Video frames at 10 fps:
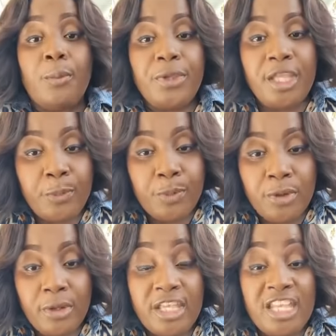
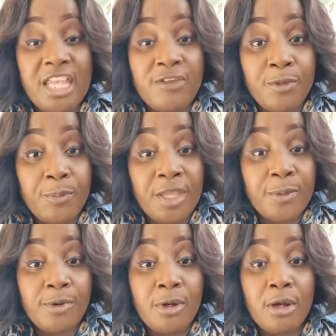People, evil
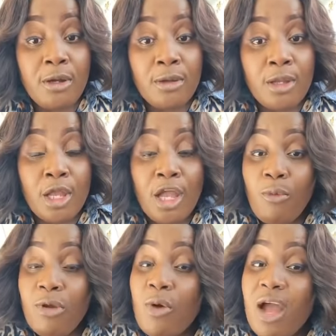people,
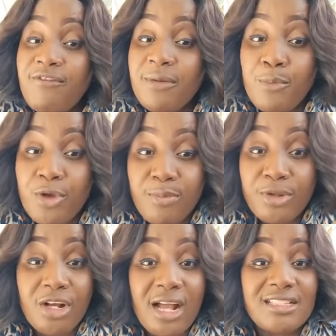we want to bring
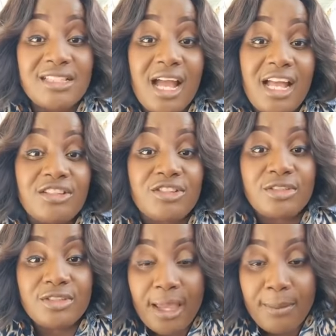me down as card
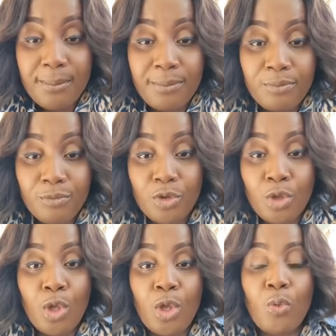to them,
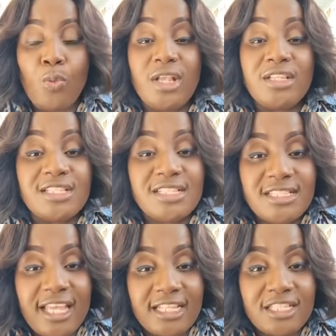will
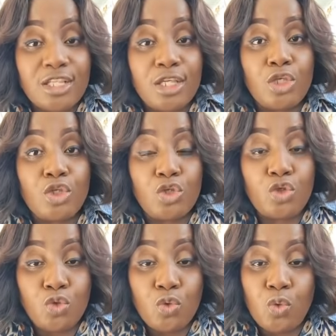set
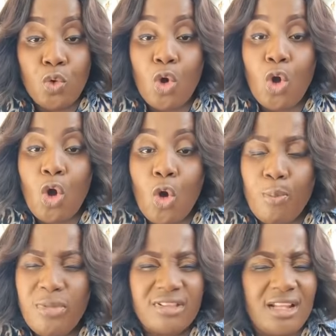you
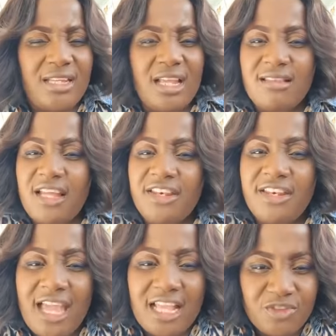up. Miss Claudia is a
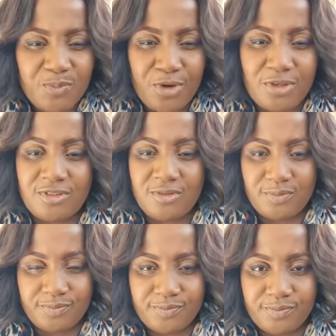nice
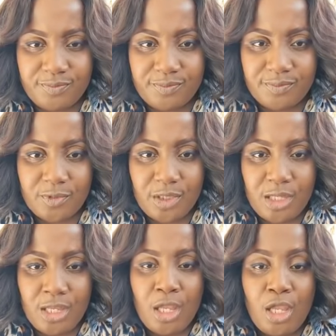person
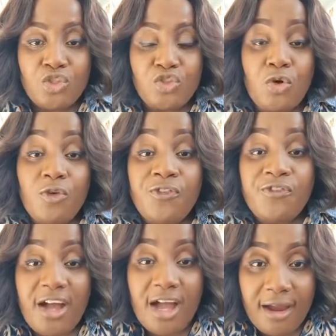so
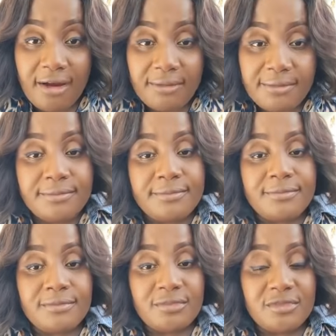far
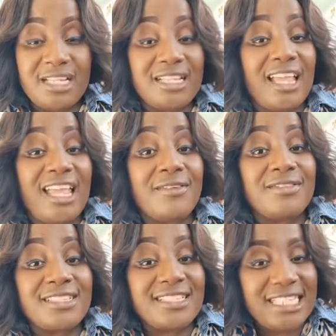that I
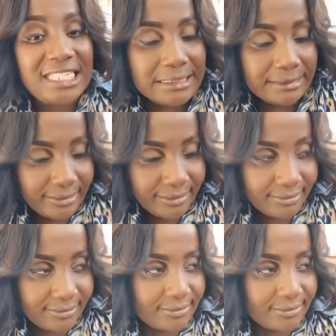have seen.